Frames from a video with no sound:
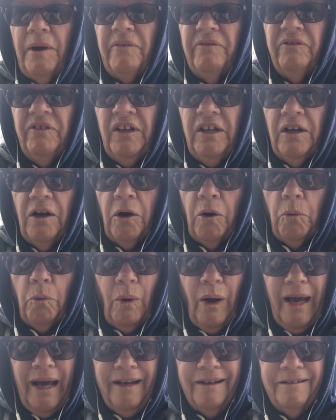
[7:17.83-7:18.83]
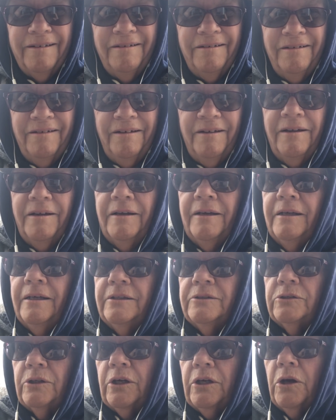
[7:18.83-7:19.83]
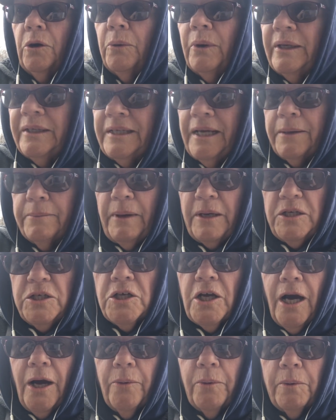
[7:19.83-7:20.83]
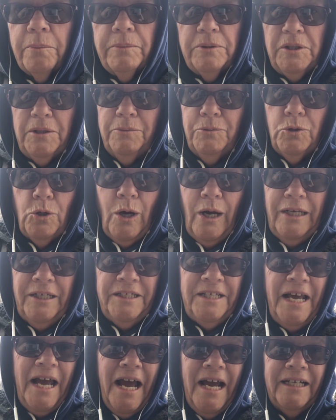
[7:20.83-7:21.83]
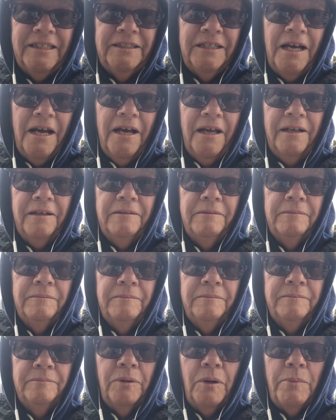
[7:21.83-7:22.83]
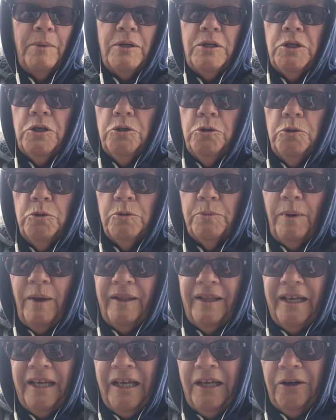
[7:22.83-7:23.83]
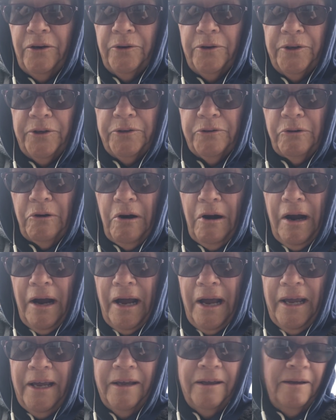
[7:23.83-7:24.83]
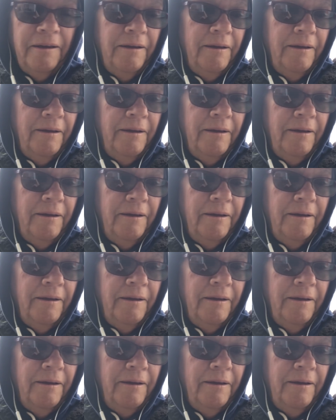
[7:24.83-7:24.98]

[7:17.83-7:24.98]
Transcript: my feet are wet. So I'm going to go in, take my shower, put some dry socks on, put my shoes by the heater to dry,